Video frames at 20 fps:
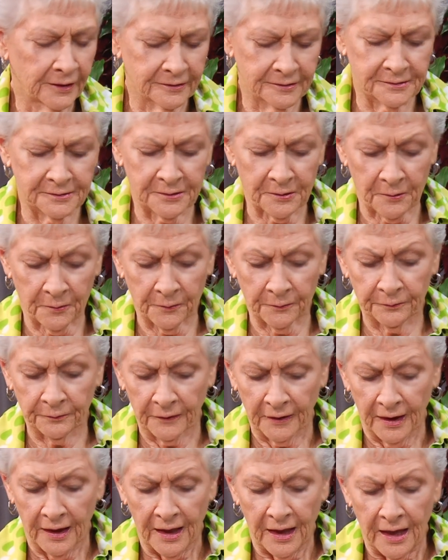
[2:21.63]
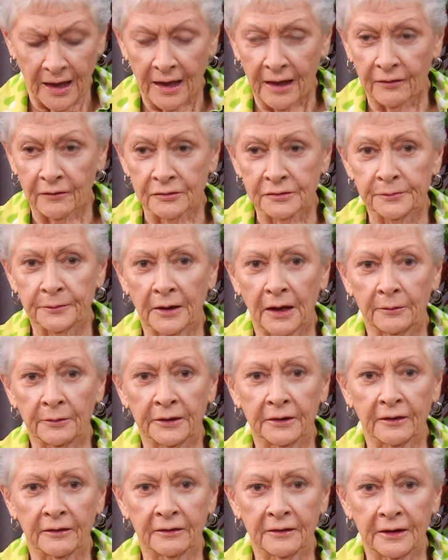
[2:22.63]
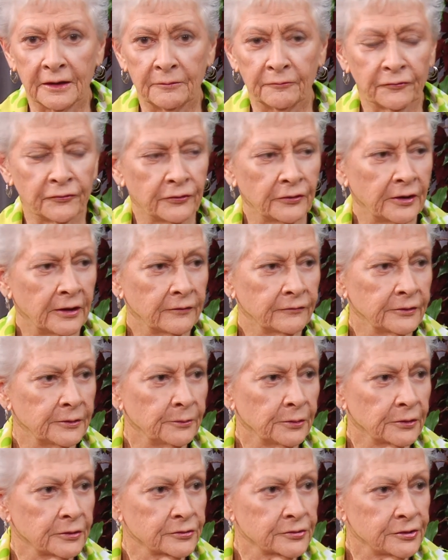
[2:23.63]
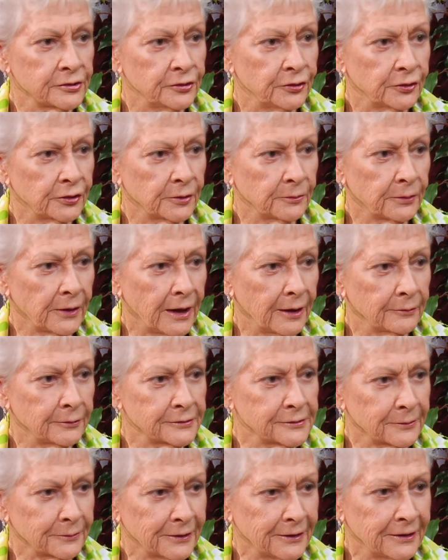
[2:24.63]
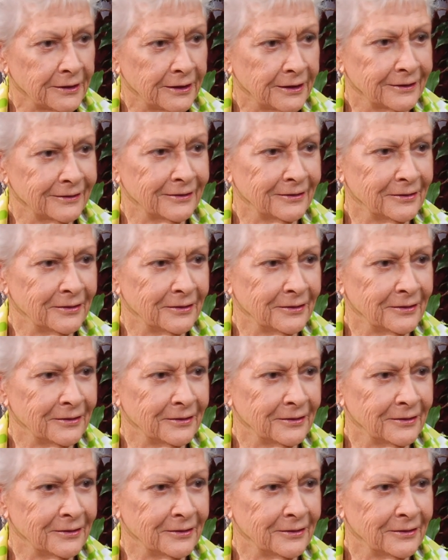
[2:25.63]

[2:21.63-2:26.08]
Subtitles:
So, and there's probably a theme for every person you could possibly think